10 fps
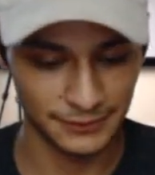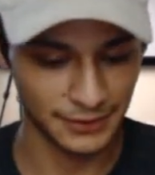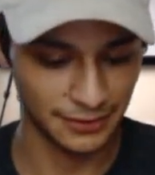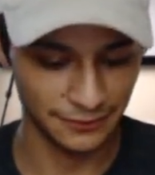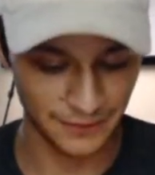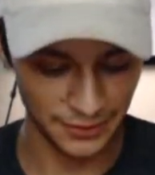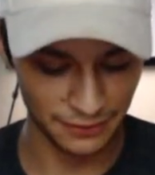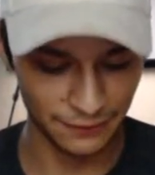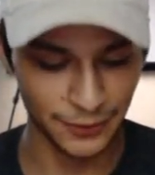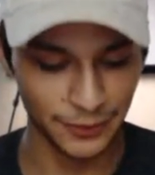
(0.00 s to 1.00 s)
Affinity
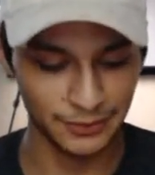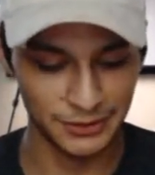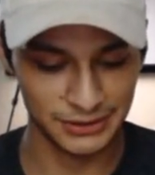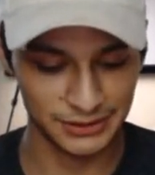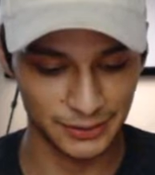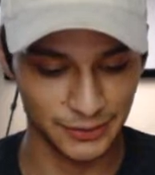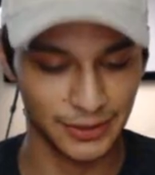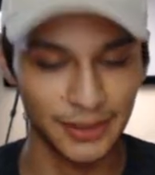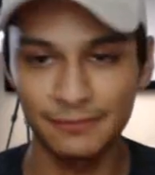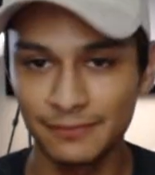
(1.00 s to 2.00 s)
Photo. Let me just load it
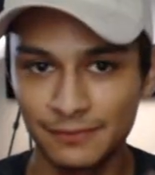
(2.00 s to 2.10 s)
up.